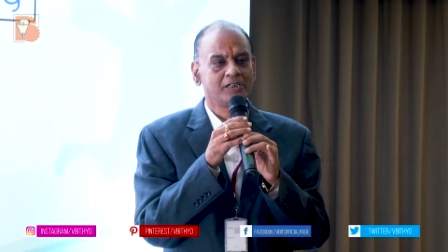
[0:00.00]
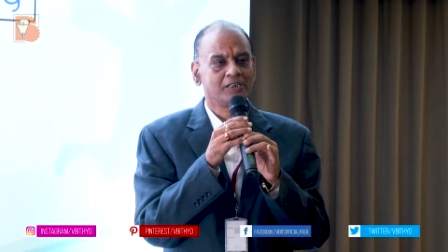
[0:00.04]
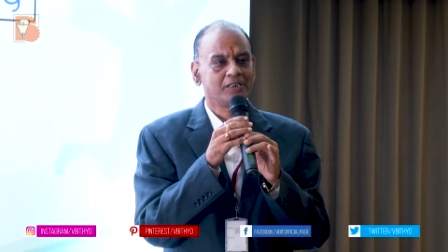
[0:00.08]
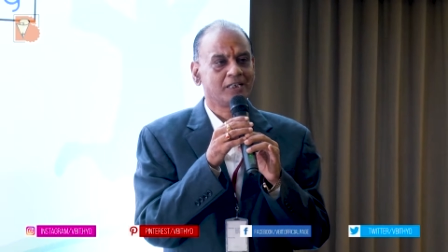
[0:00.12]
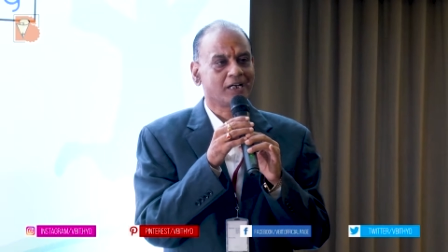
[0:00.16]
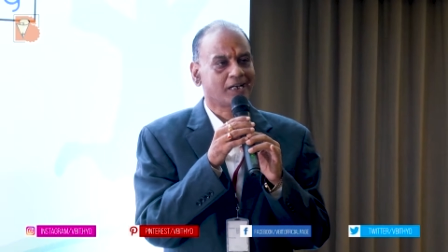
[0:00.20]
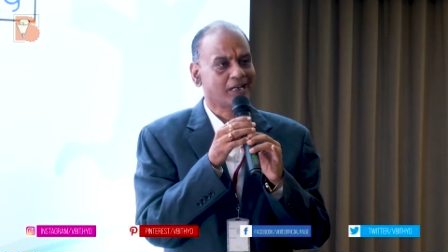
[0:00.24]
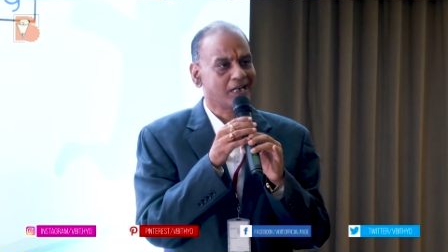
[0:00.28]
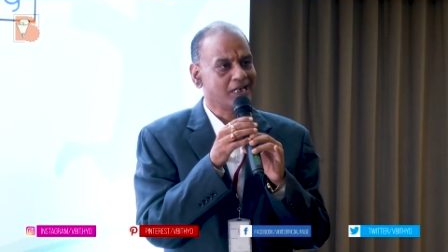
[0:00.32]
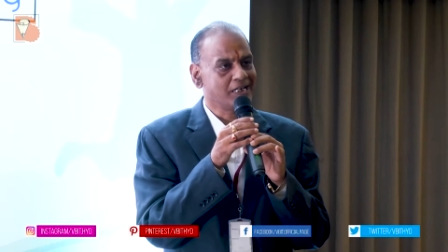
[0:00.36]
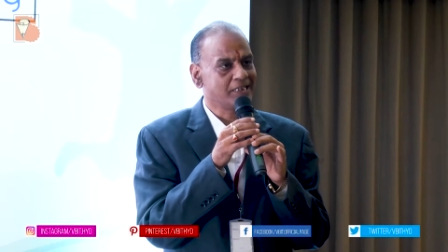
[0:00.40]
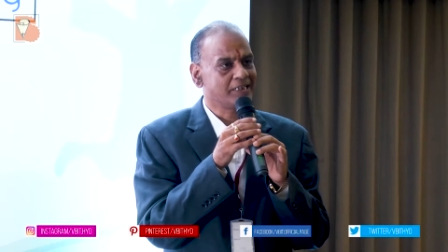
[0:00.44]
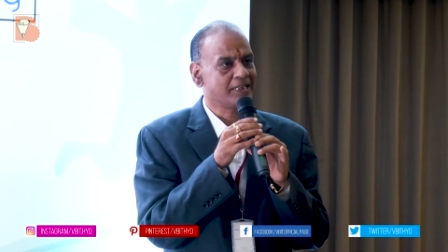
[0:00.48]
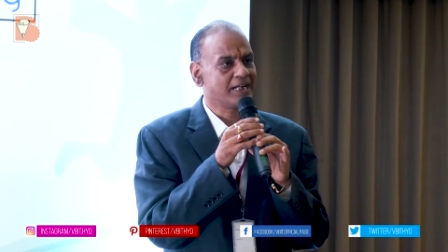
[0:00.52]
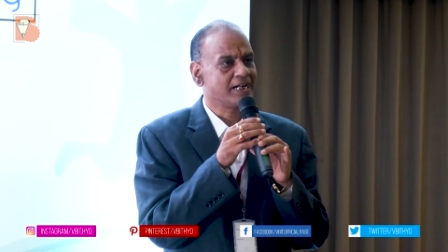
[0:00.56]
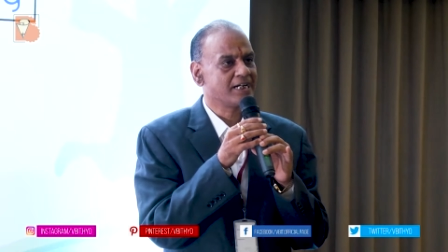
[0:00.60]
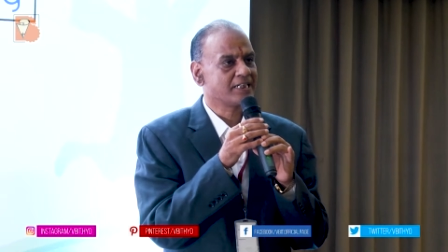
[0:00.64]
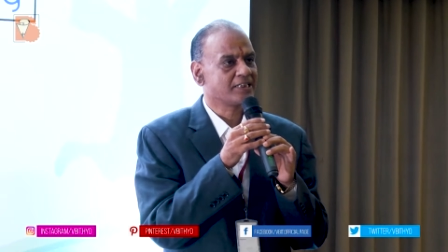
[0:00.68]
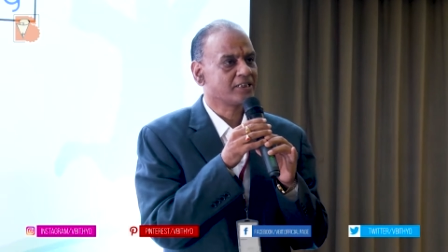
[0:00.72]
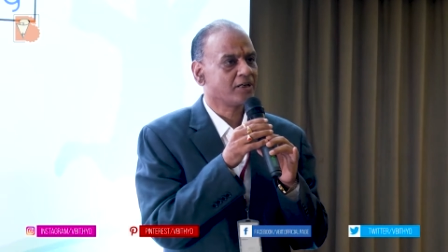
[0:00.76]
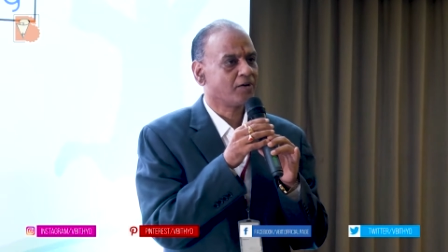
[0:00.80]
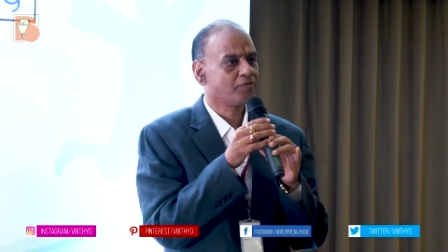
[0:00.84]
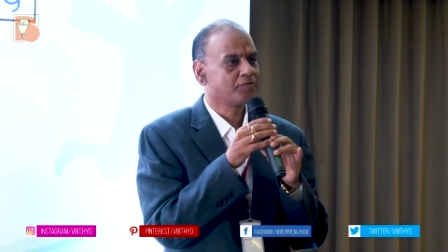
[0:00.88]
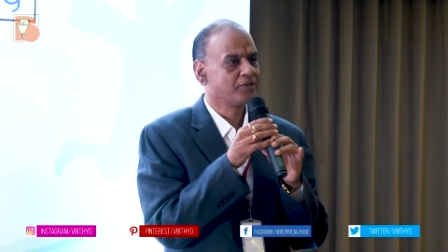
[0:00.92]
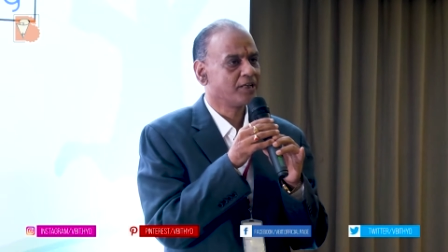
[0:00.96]
the
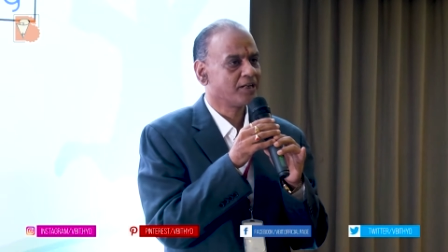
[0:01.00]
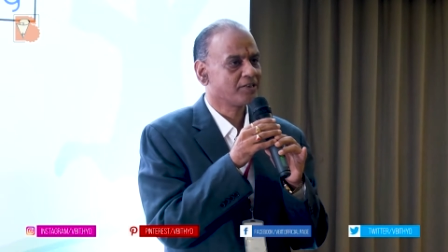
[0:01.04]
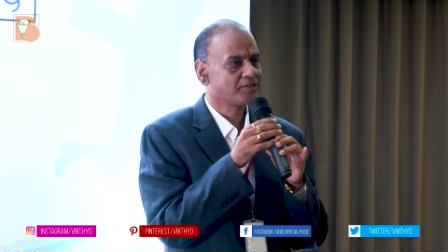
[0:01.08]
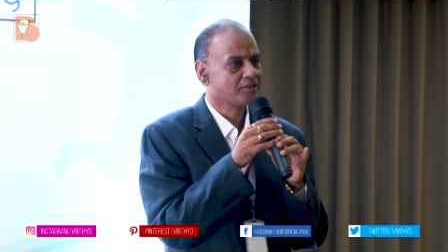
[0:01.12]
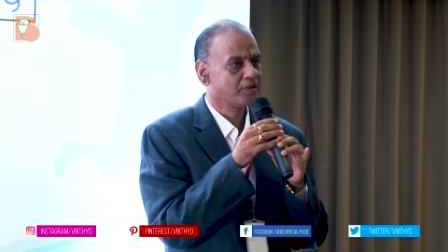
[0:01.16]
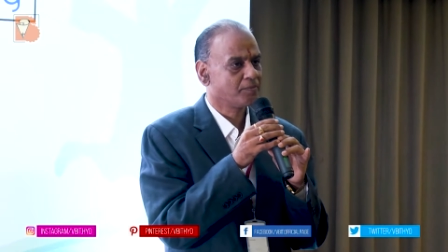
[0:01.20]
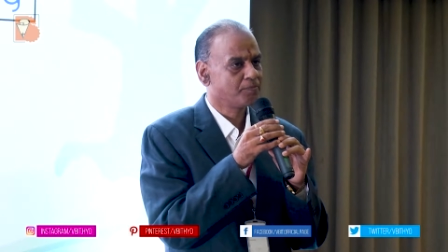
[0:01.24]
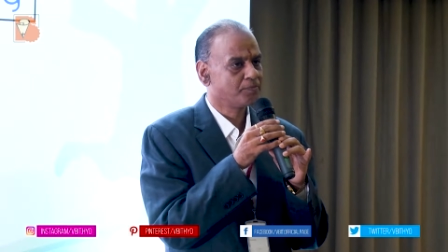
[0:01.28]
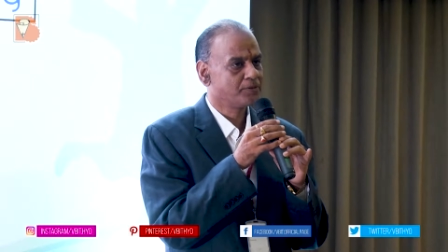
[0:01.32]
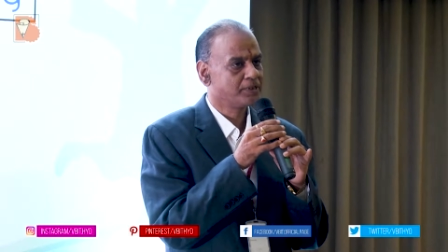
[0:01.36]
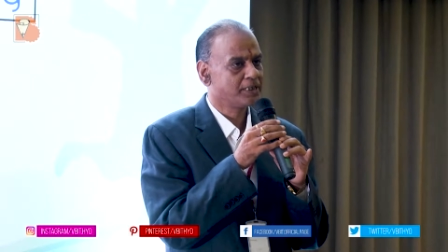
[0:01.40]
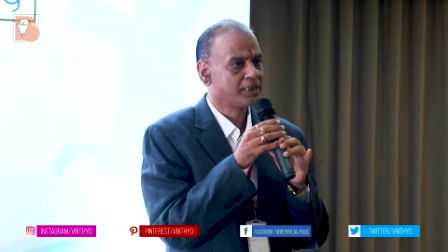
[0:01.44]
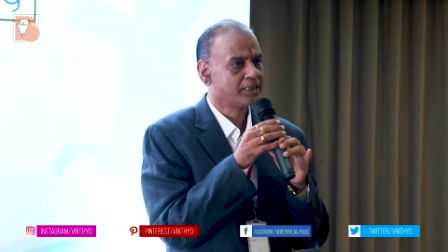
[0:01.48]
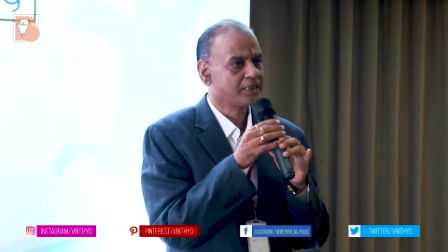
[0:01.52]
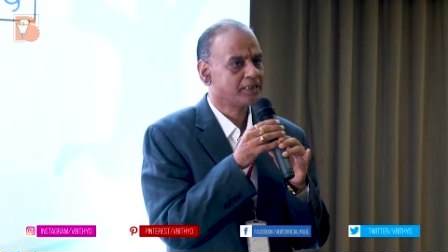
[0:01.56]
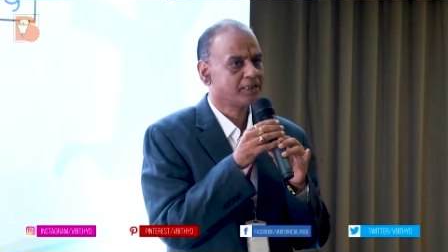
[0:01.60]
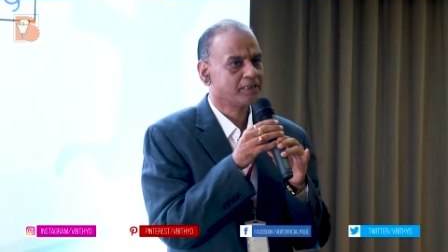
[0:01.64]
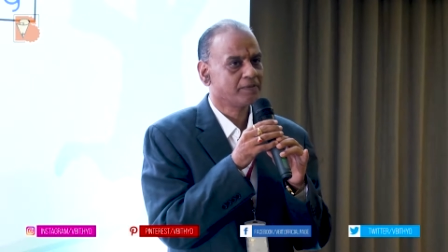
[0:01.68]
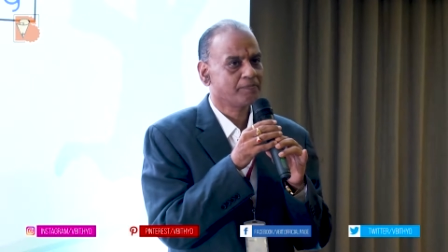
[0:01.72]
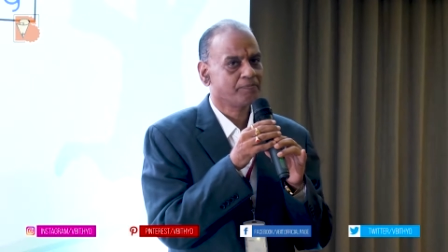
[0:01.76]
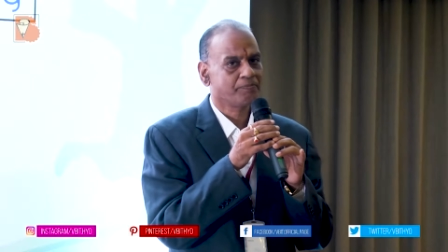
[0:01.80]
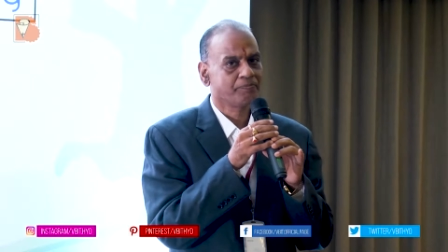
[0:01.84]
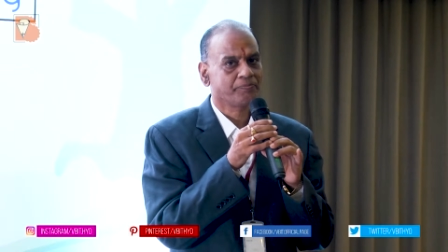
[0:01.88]
contents of their subject,